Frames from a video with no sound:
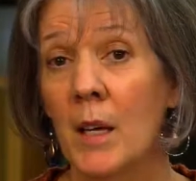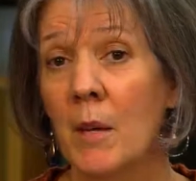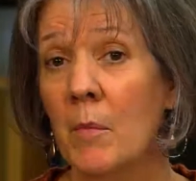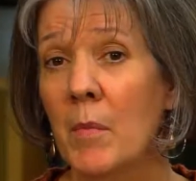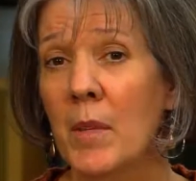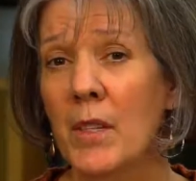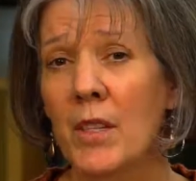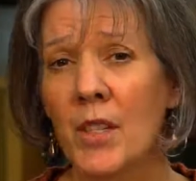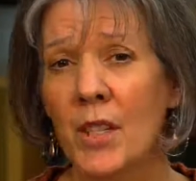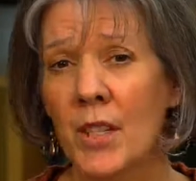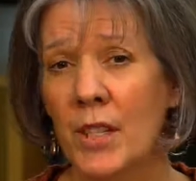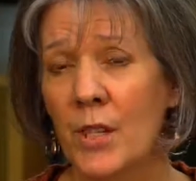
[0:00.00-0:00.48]

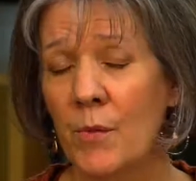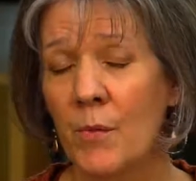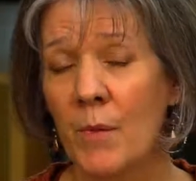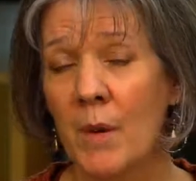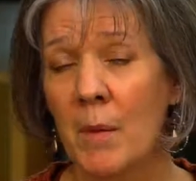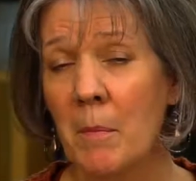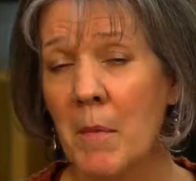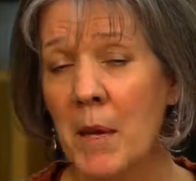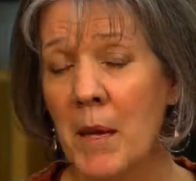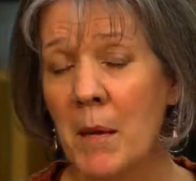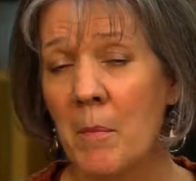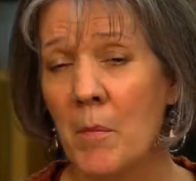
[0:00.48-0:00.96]
But just
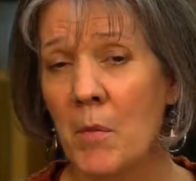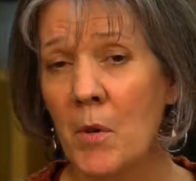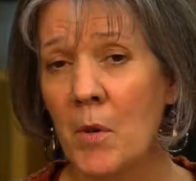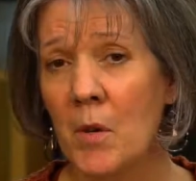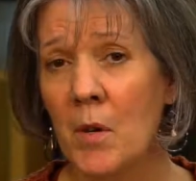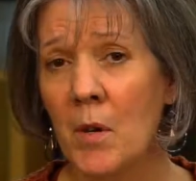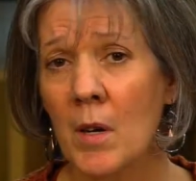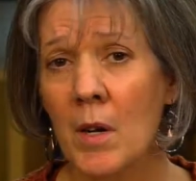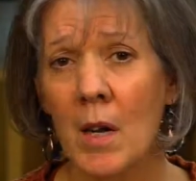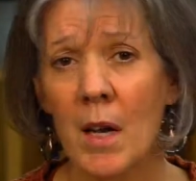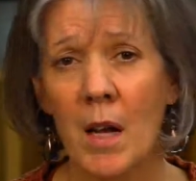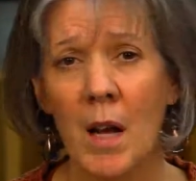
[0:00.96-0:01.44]

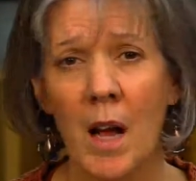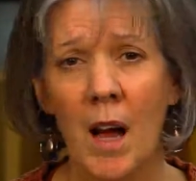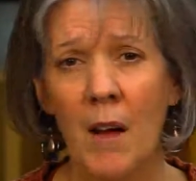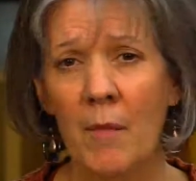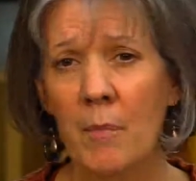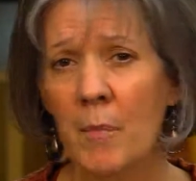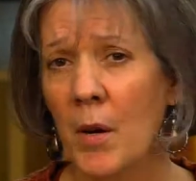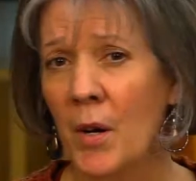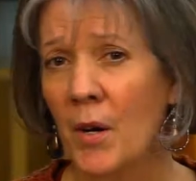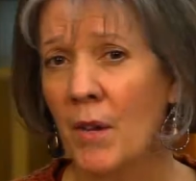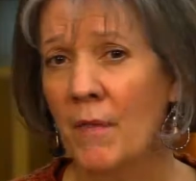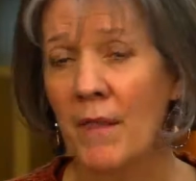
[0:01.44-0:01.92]
remember, a
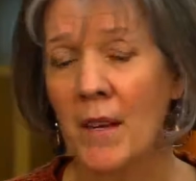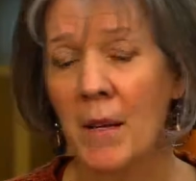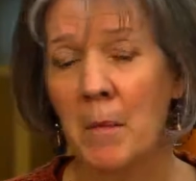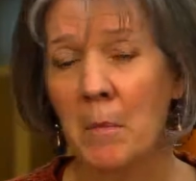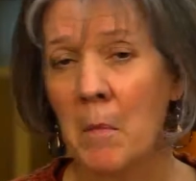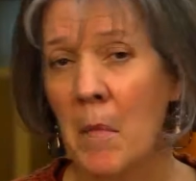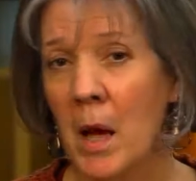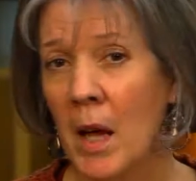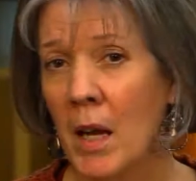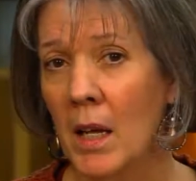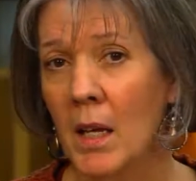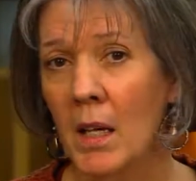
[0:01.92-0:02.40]
perfect
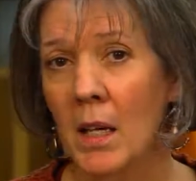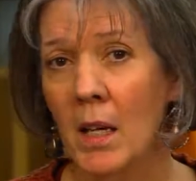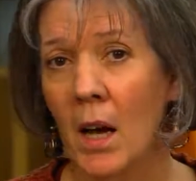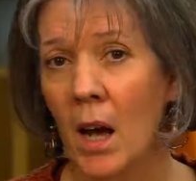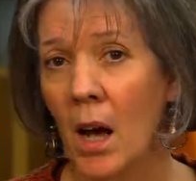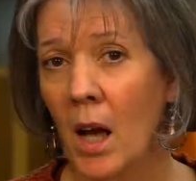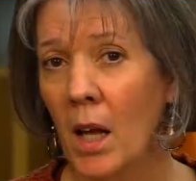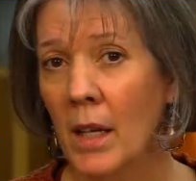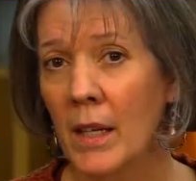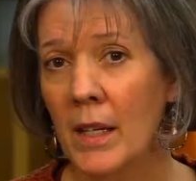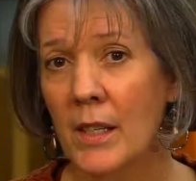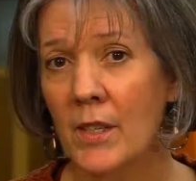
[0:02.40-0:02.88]

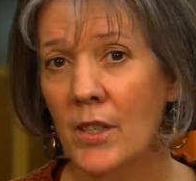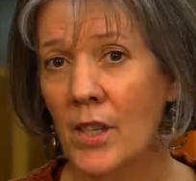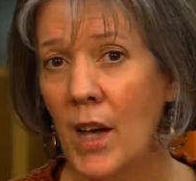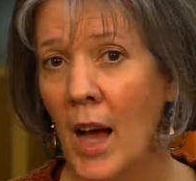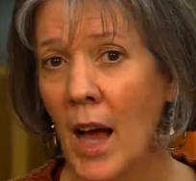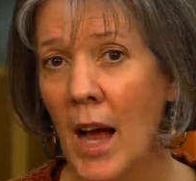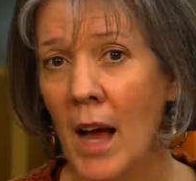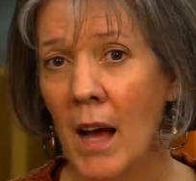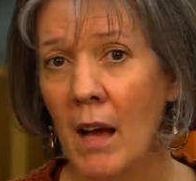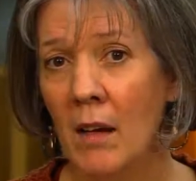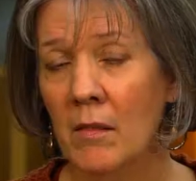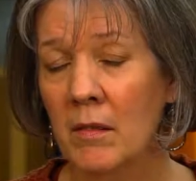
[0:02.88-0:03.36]
melancholy
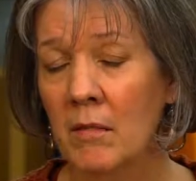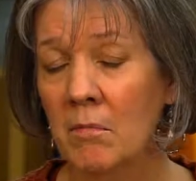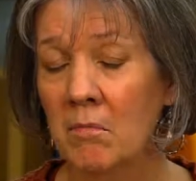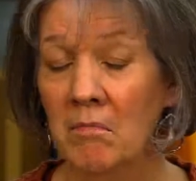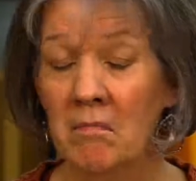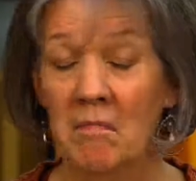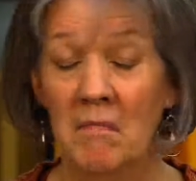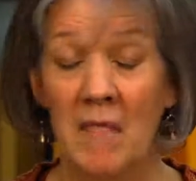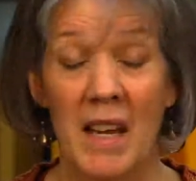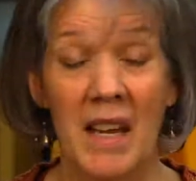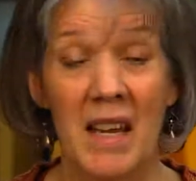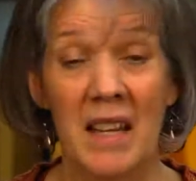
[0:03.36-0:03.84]
child
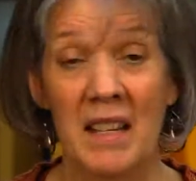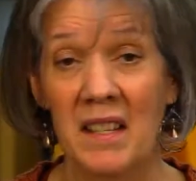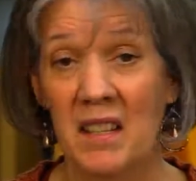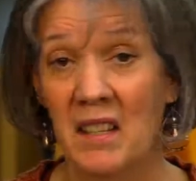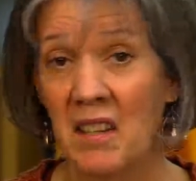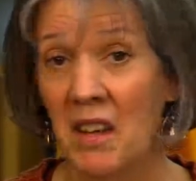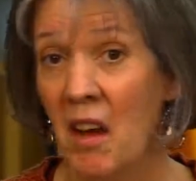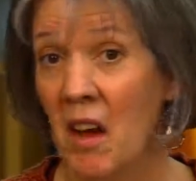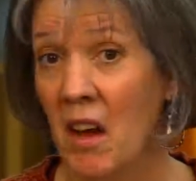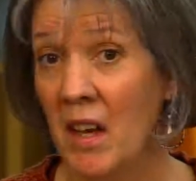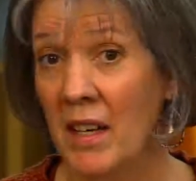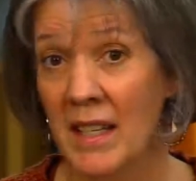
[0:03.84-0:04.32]
is
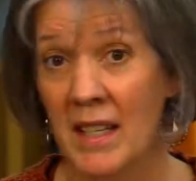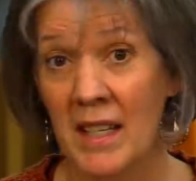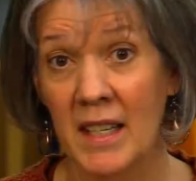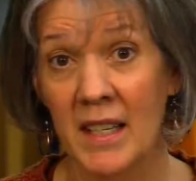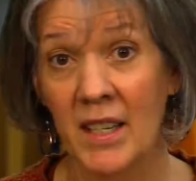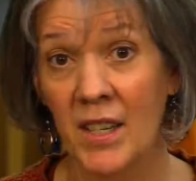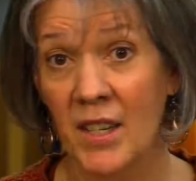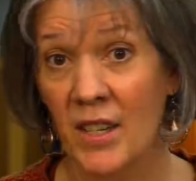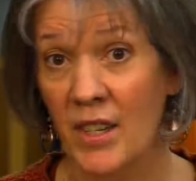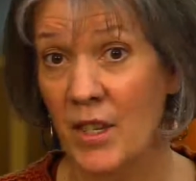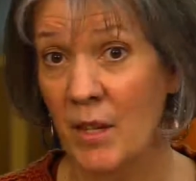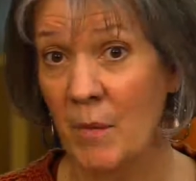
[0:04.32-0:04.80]
not
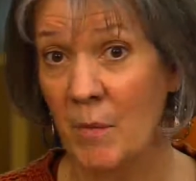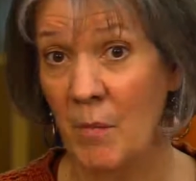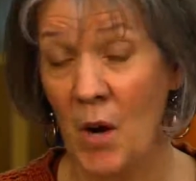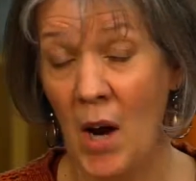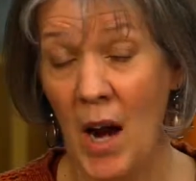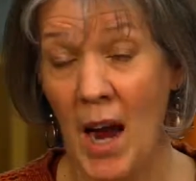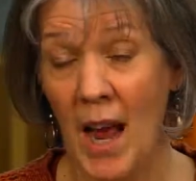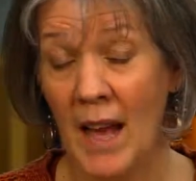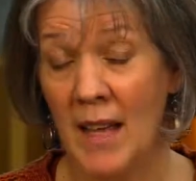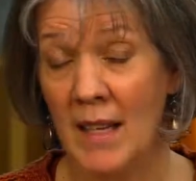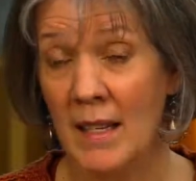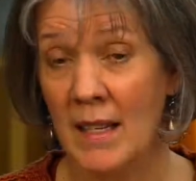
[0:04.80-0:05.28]
into
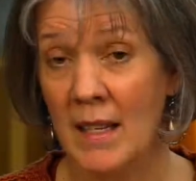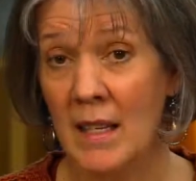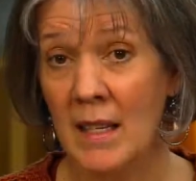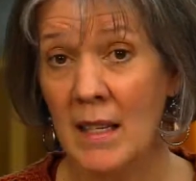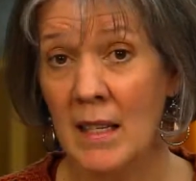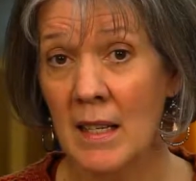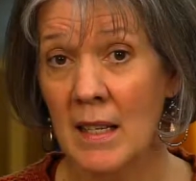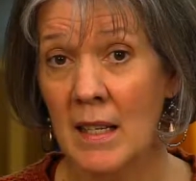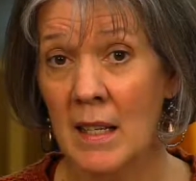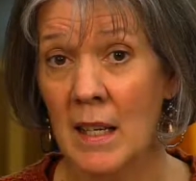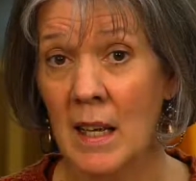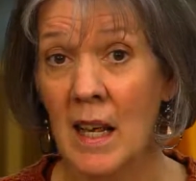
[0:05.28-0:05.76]

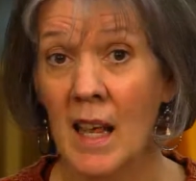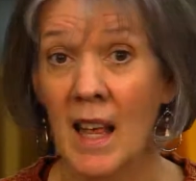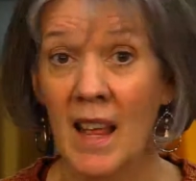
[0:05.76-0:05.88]
surprises.